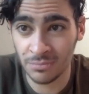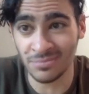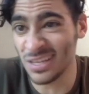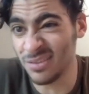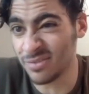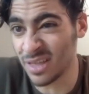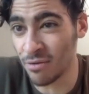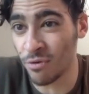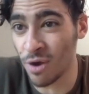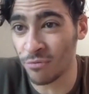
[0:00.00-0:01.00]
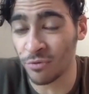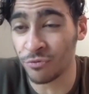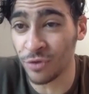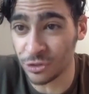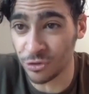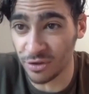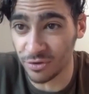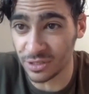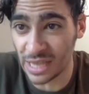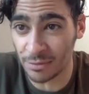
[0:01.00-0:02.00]
Didn't even have a refrigerator
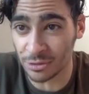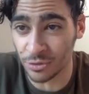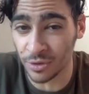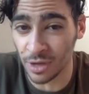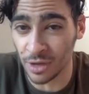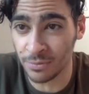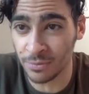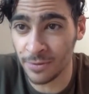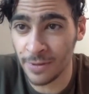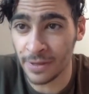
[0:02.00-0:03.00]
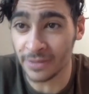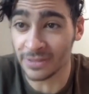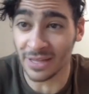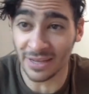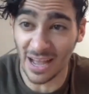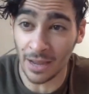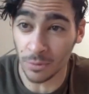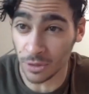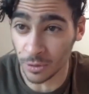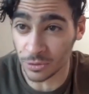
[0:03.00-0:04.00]
in his house growing up, and he's like, "I
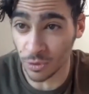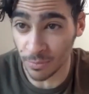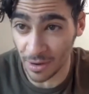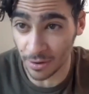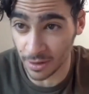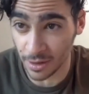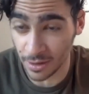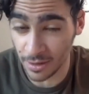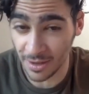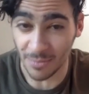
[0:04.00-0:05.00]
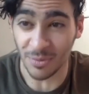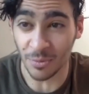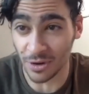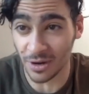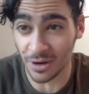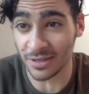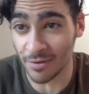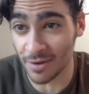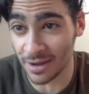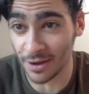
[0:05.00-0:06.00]
will go to America." And people are like,
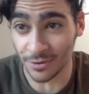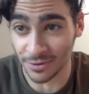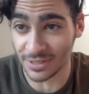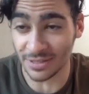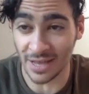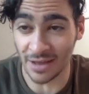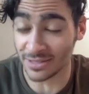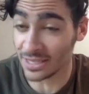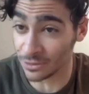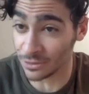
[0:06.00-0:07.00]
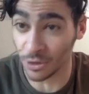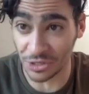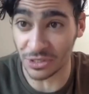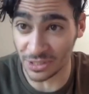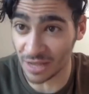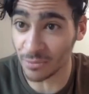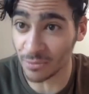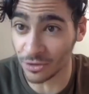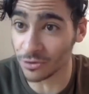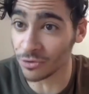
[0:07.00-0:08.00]
"Yeah, right, Arnold, sit down." It's like, "No, seriously, I'm
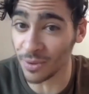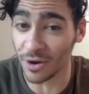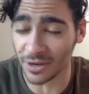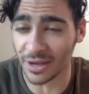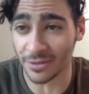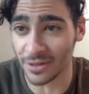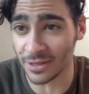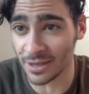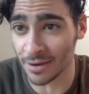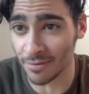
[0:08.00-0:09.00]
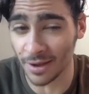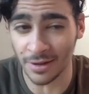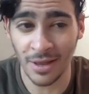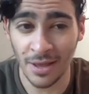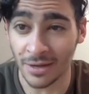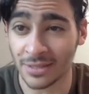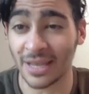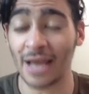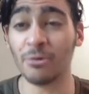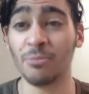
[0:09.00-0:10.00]
going to go to America." And they're like, "Yeah, right." And he's
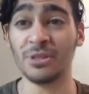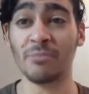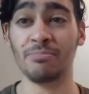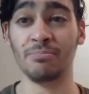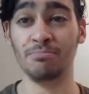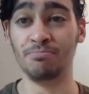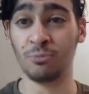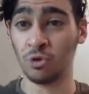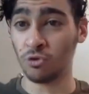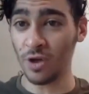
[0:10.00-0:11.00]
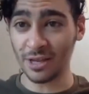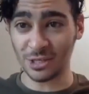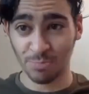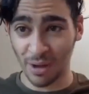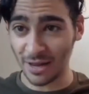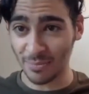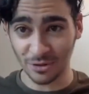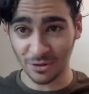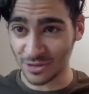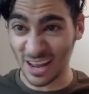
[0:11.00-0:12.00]
like, "I will be the greatest
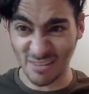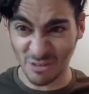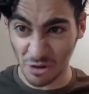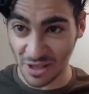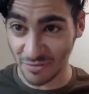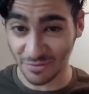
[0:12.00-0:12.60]
bodybuilder that ever lived."